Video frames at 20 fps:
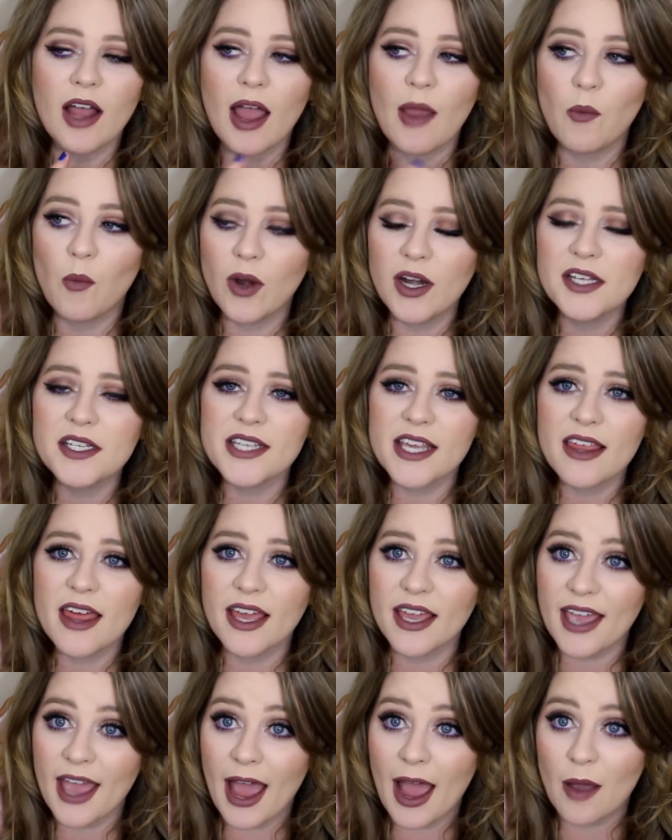I want to say
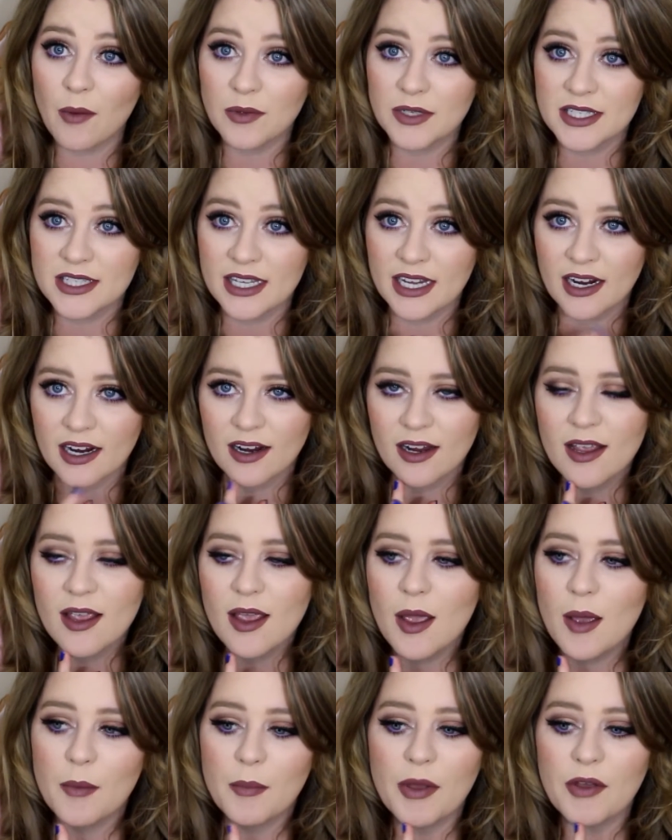that Kat was there,
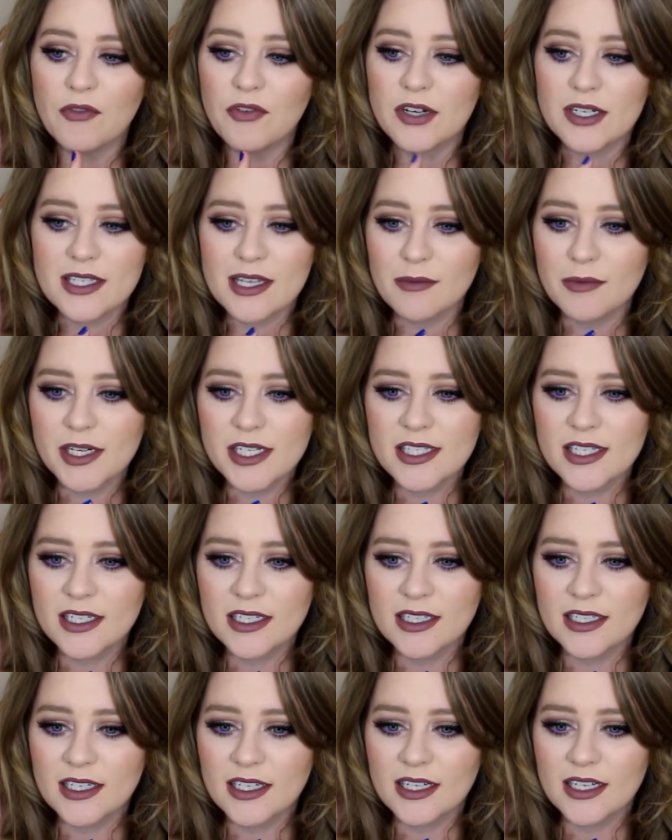but for some
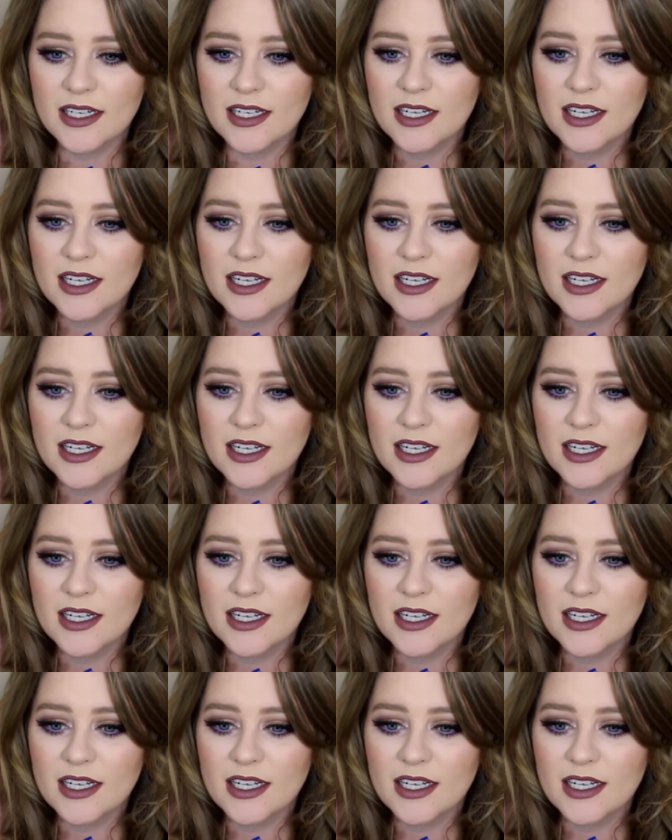reason,